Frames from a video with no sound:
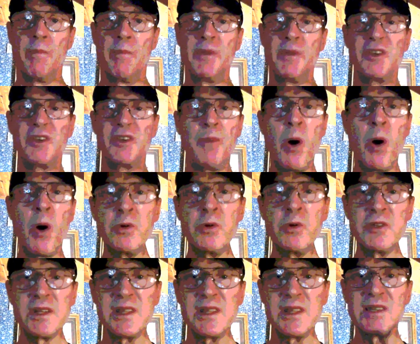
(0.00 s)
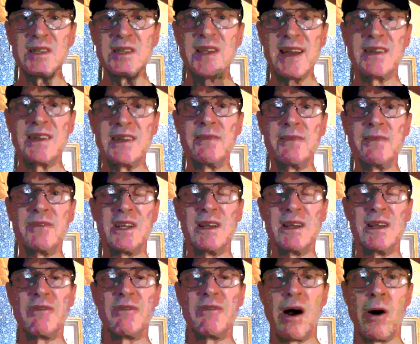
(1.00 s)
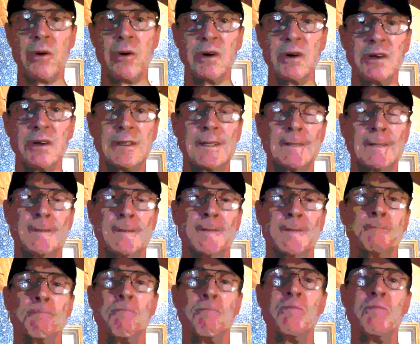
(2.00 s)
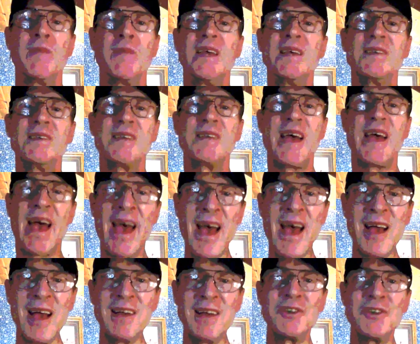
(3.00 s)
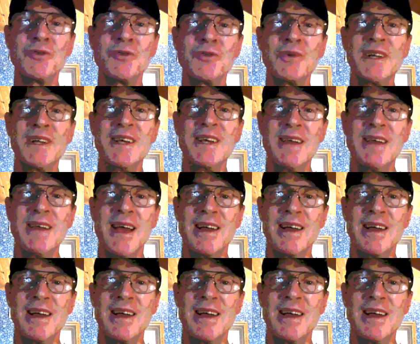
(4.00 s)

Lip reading: But suppose that this activity of ours is actually